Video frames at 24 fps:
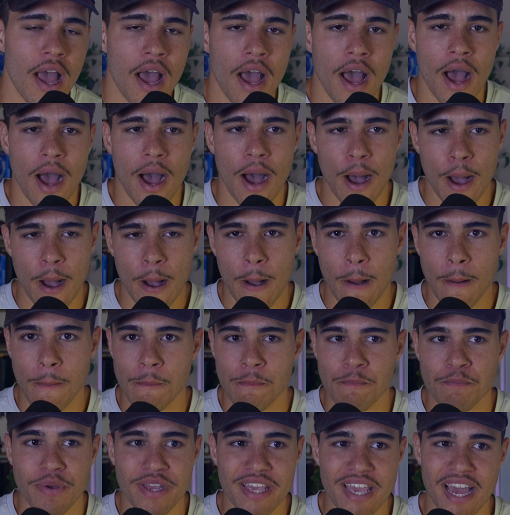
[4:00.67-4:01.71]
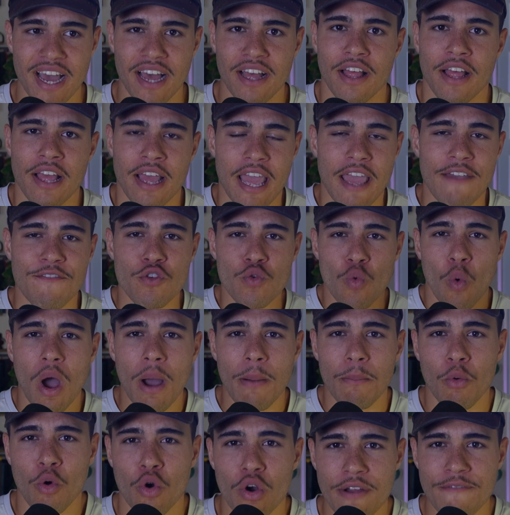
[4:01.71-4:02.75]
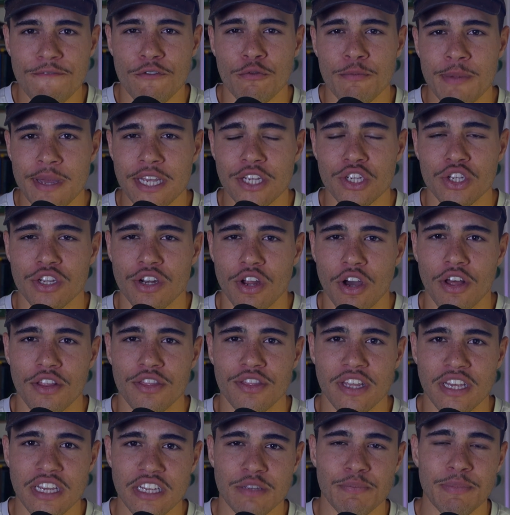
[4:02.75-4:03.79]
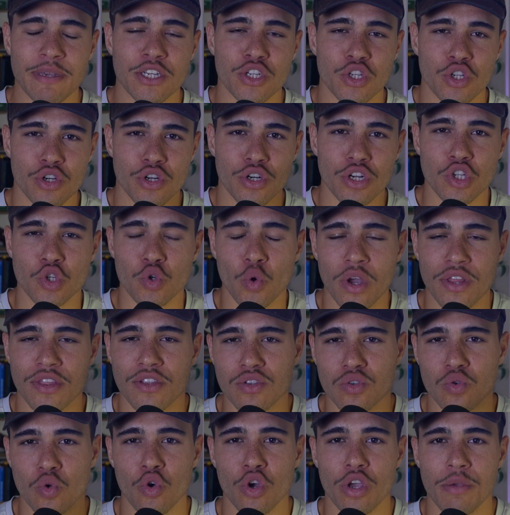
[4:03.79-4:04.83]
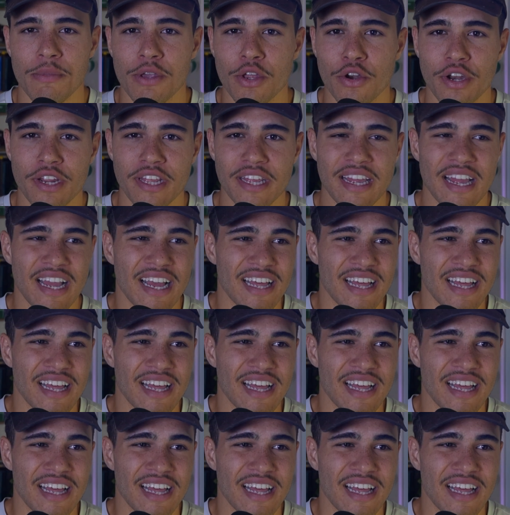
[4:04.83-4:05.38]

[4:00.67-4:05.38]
But yeah, if you want more information on this, be sure to join the school community.